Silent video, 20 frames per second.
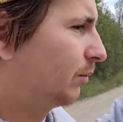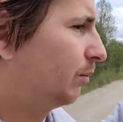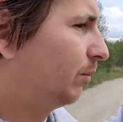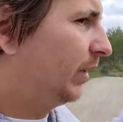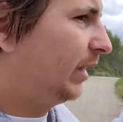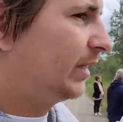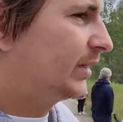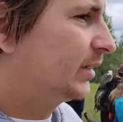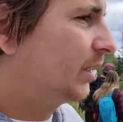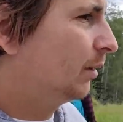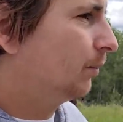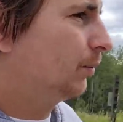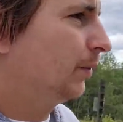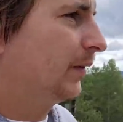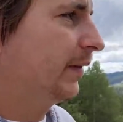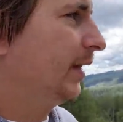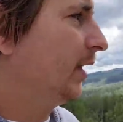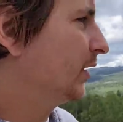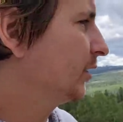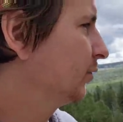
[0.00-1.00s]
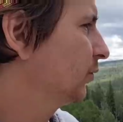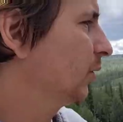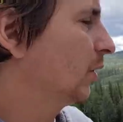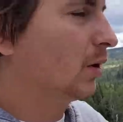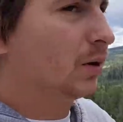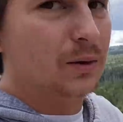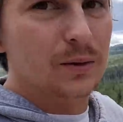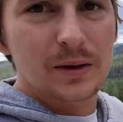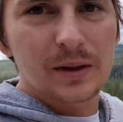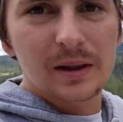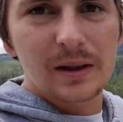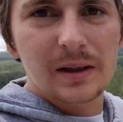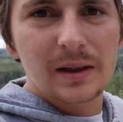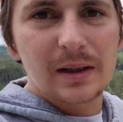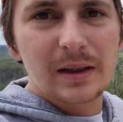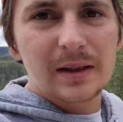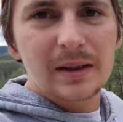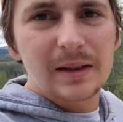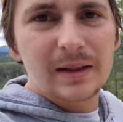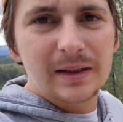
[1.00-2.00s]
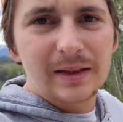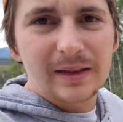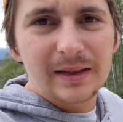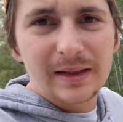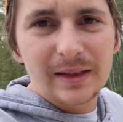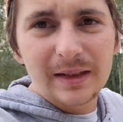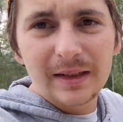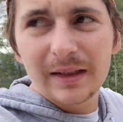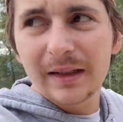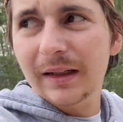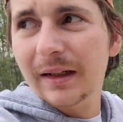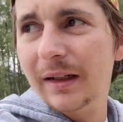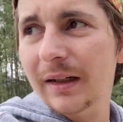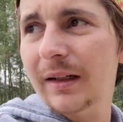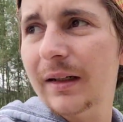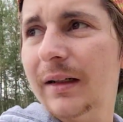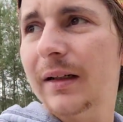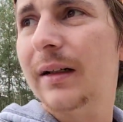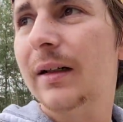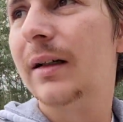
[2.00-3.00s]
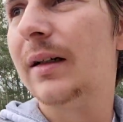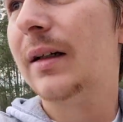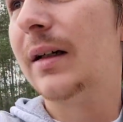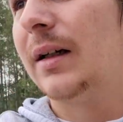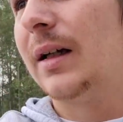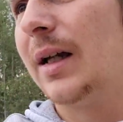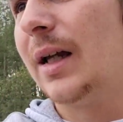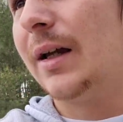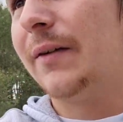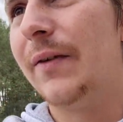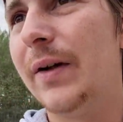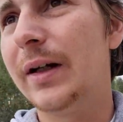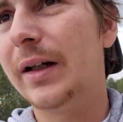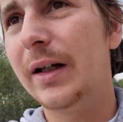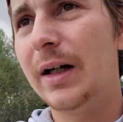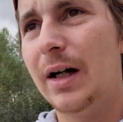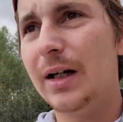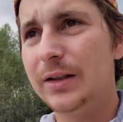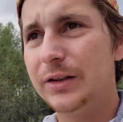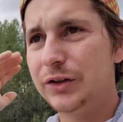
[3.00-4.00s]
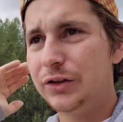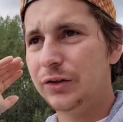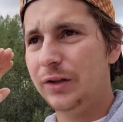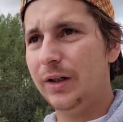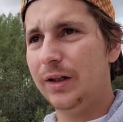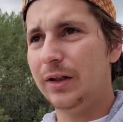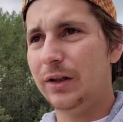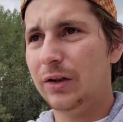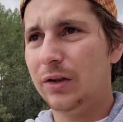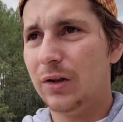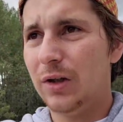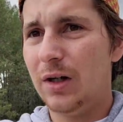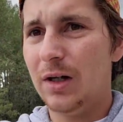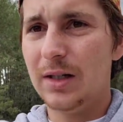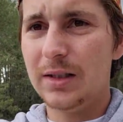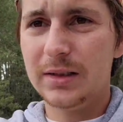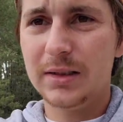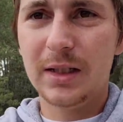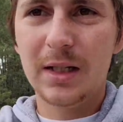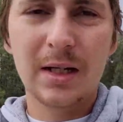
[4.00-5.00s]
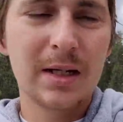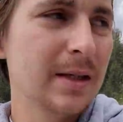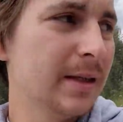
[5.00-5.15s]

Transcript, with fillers: meets up with this road here if it cuts straight across